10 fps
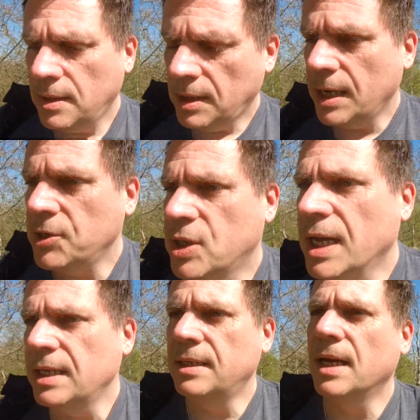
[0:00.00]

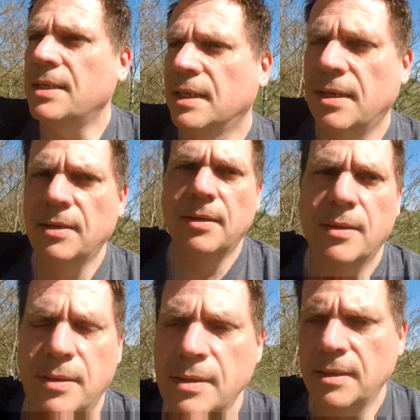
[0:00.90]
HK data,
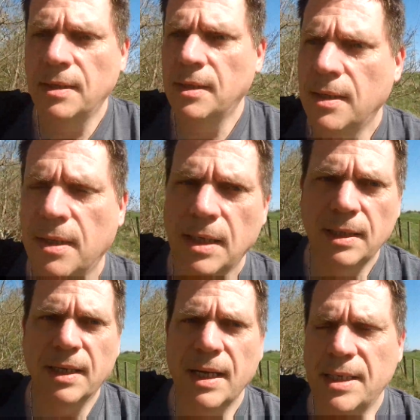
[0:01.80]
I think it's
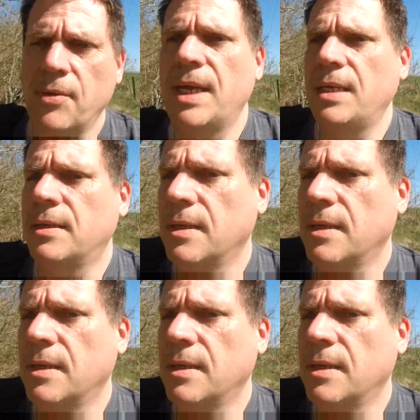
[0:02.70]
an 808,